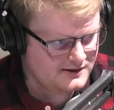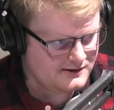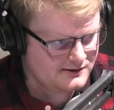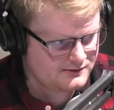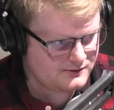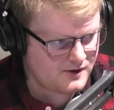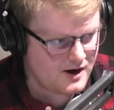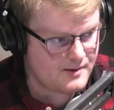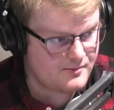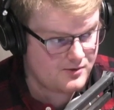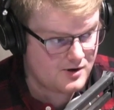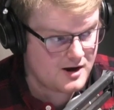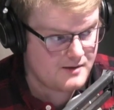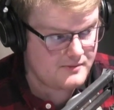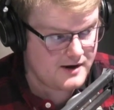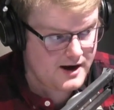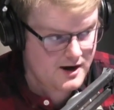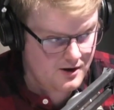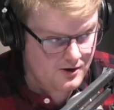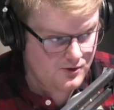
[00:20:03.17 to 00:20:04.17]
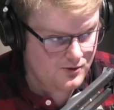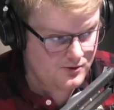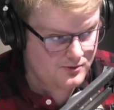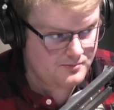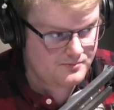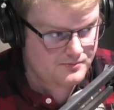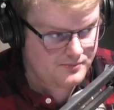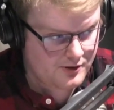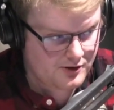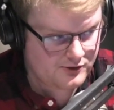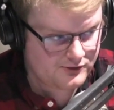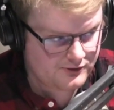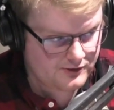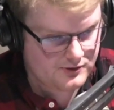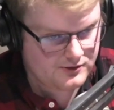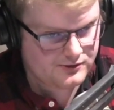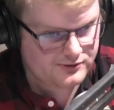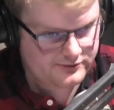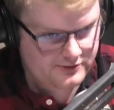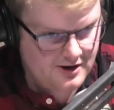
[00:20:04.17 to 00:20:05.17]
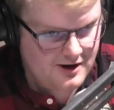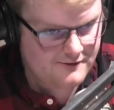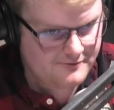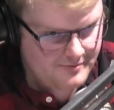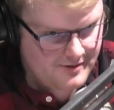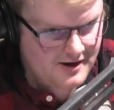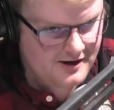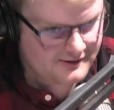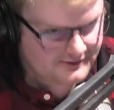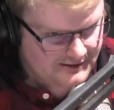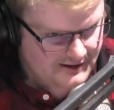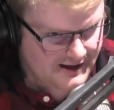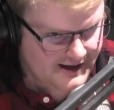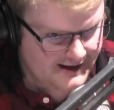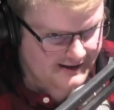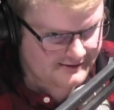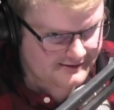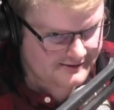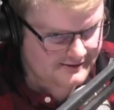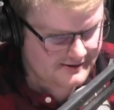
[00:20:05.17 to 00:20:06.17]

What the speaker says: So I brought my own personal softbox lights.